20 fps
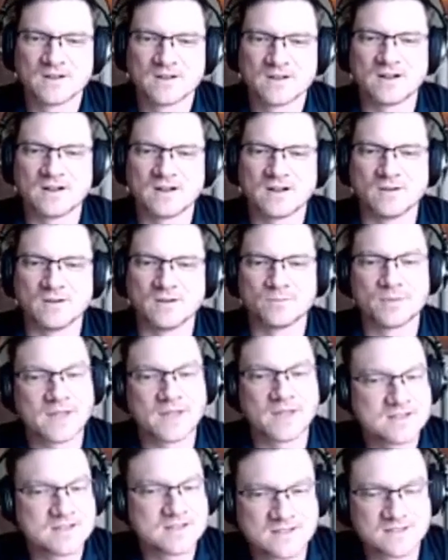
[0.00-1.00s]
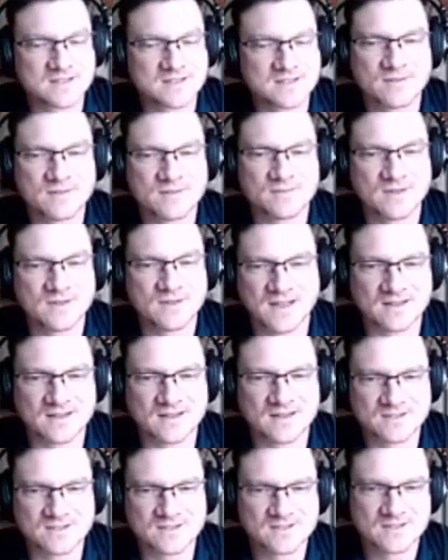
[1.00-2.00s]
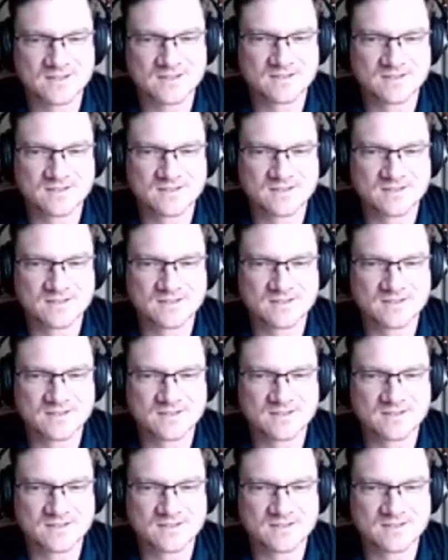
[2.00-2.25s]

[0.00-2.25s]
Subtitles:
But that's the same as